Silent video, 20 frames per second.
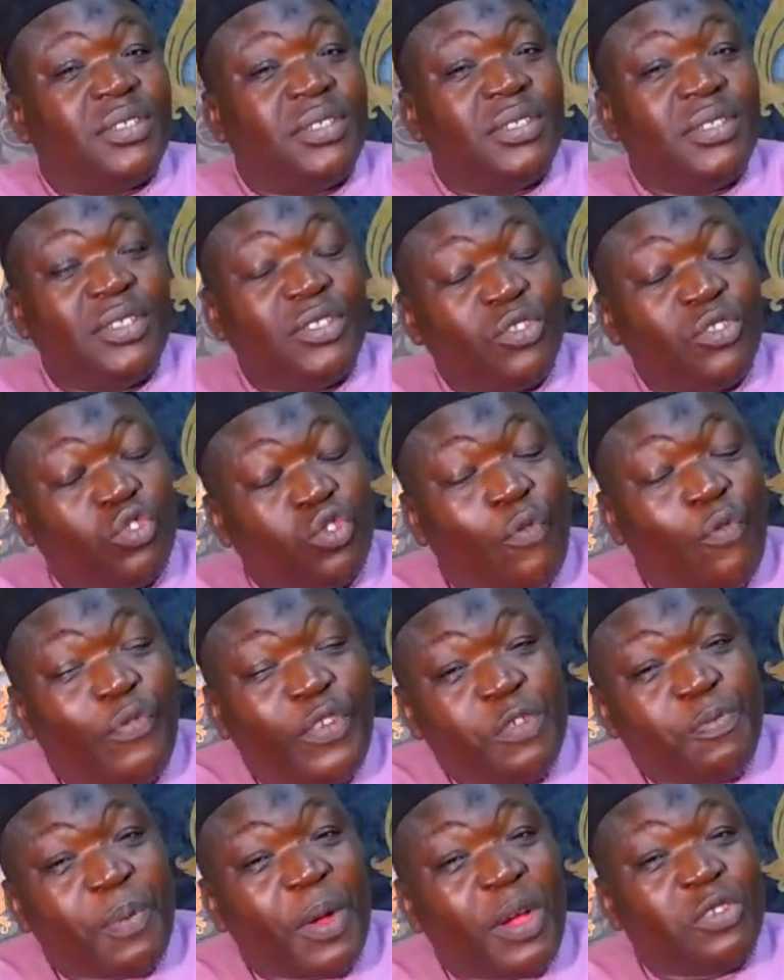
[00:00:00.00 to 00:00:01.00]
to fi
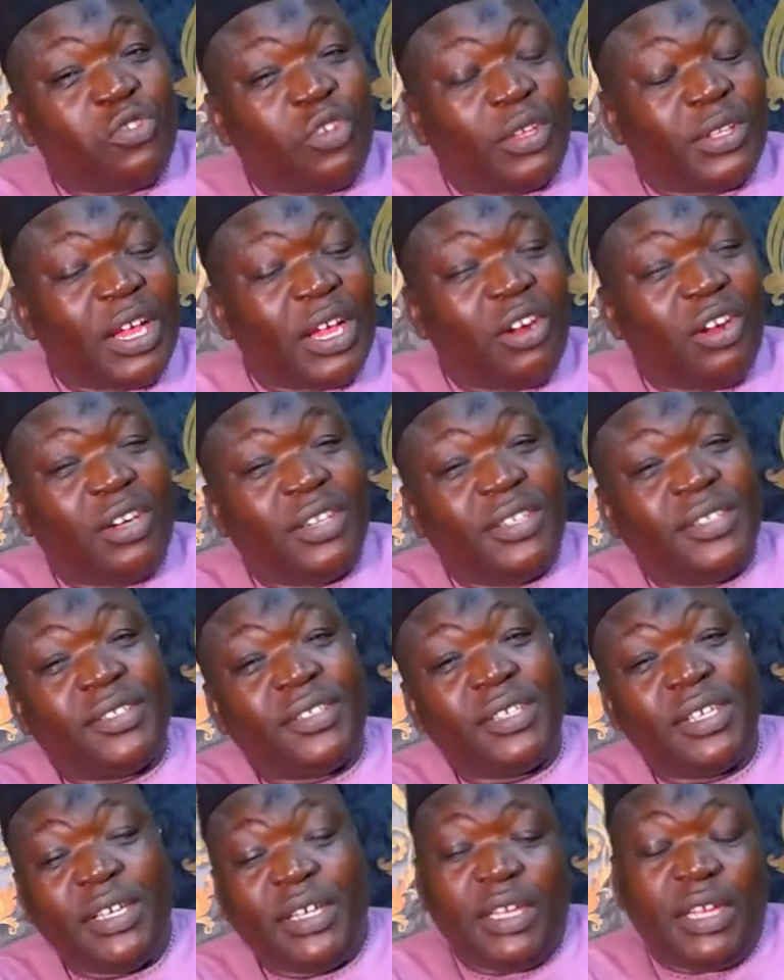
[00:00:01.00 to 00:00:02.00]
sponsor terrorist
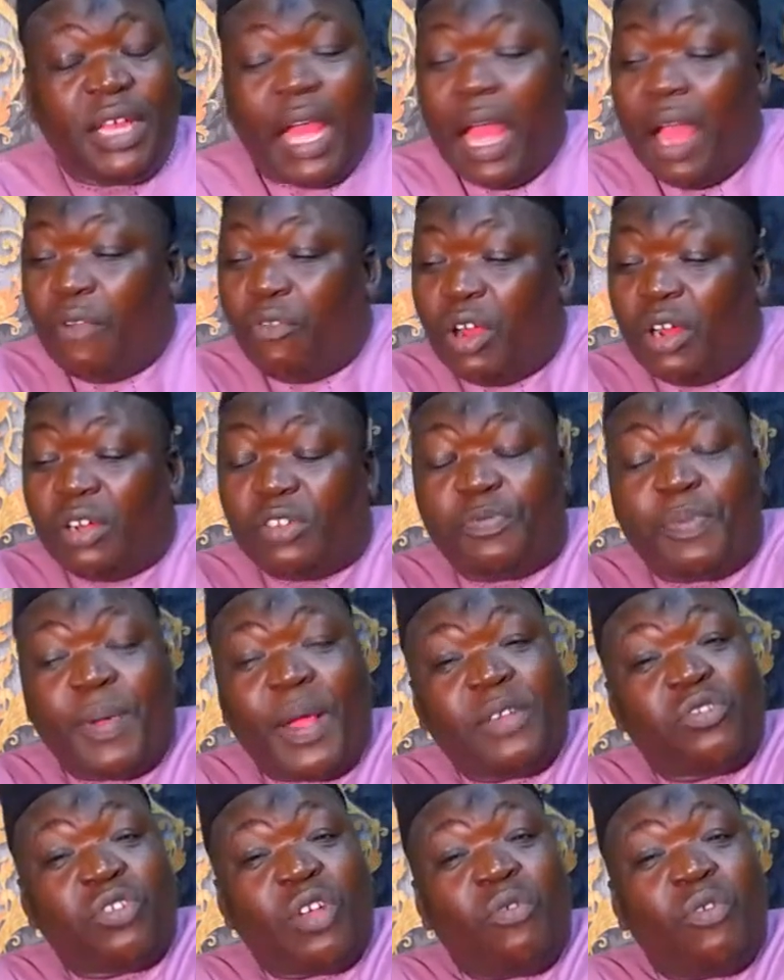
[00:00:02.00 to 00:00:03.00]
awon response
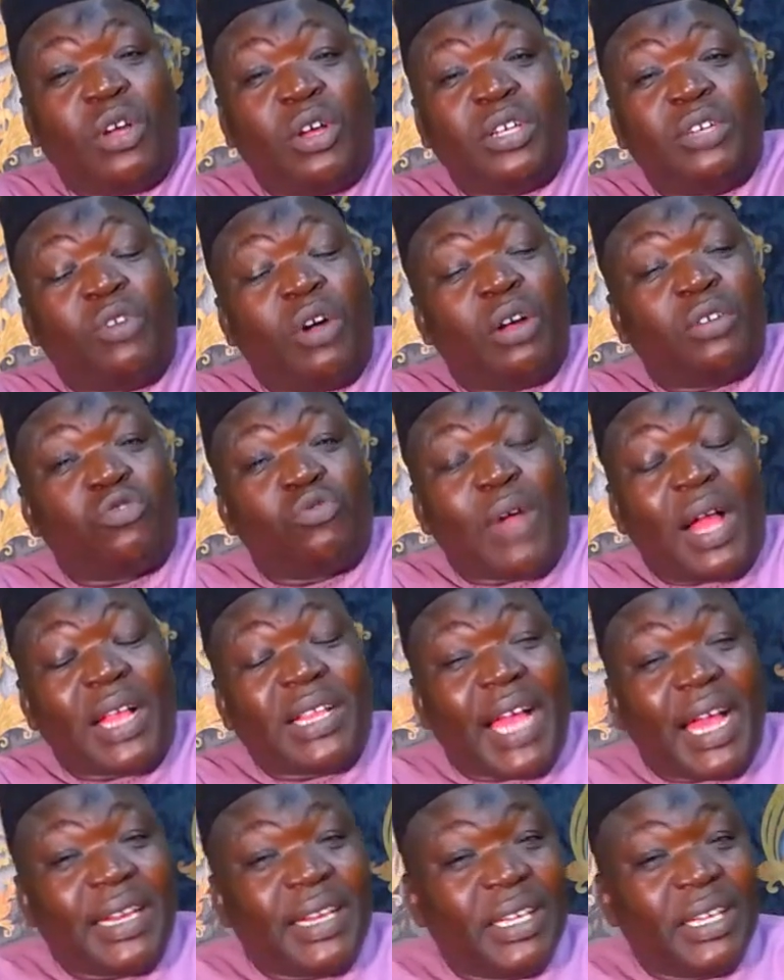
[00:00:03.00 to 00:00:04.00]
awon ni won tun wa
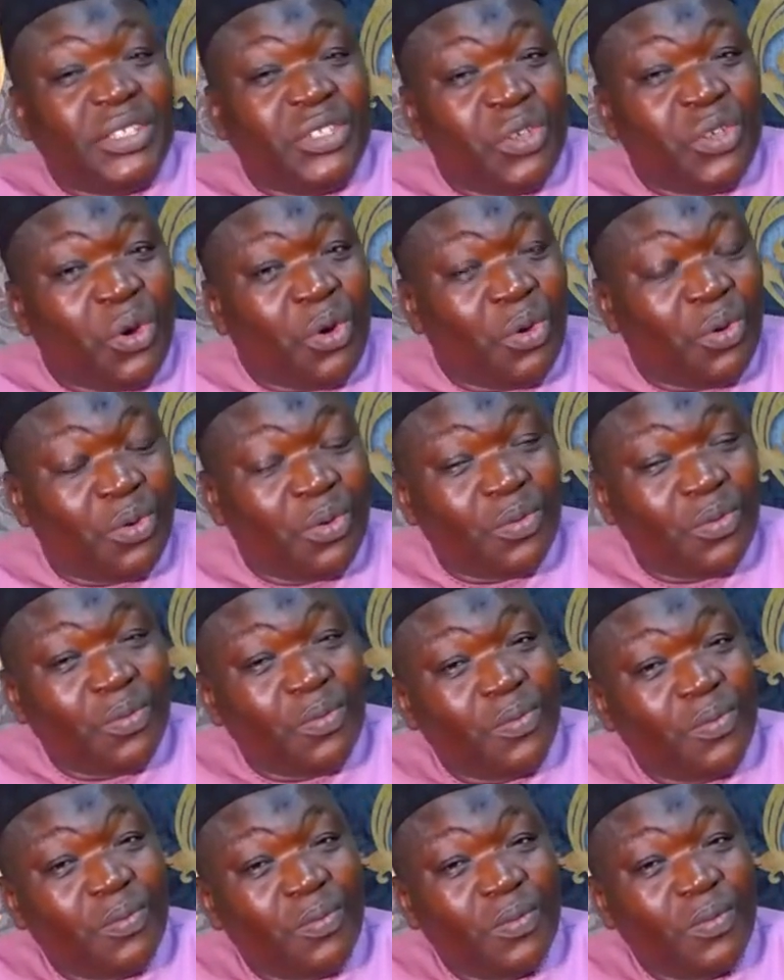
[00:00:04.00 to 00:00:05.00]
jade yo
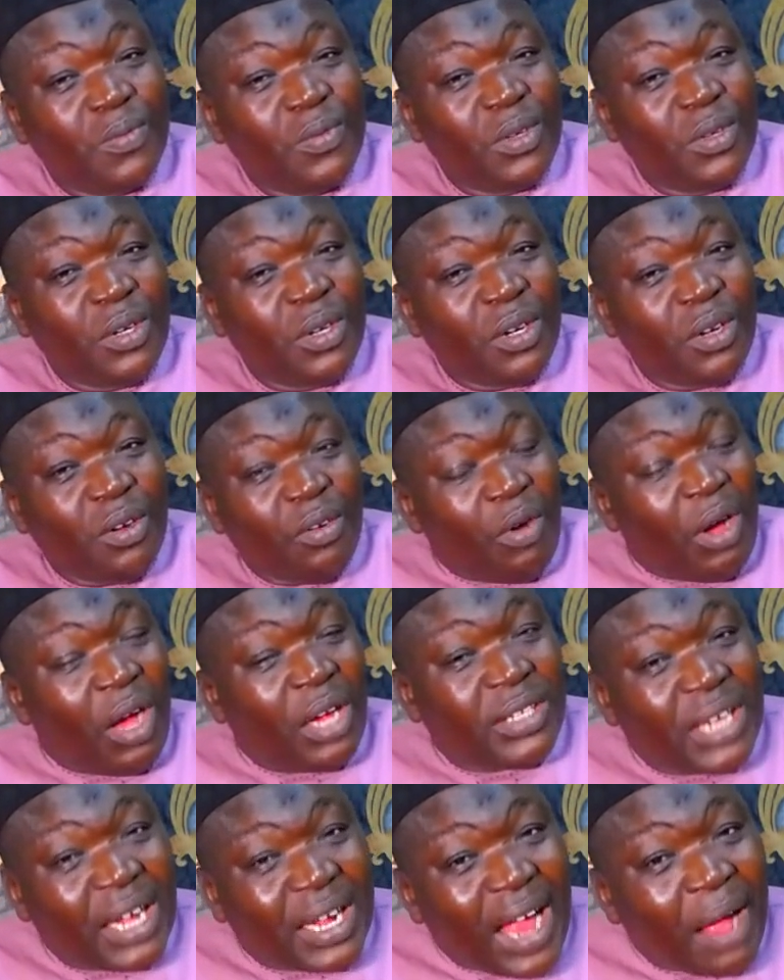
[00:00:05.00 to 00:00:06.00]
won se
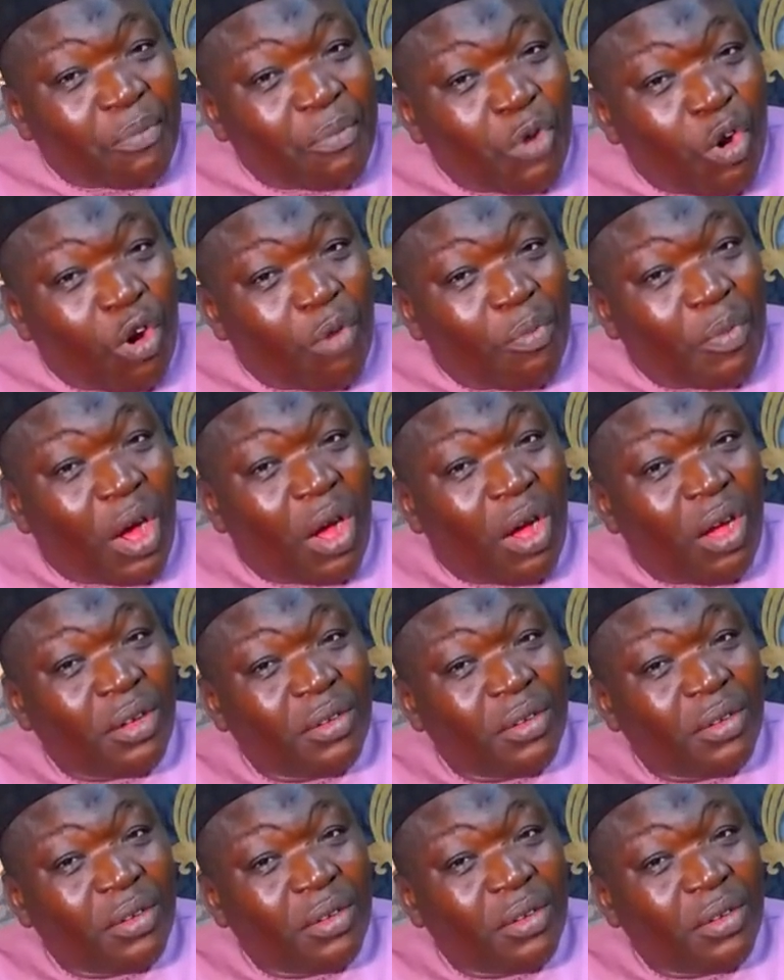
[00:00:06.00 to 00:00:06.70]
ka gbo mo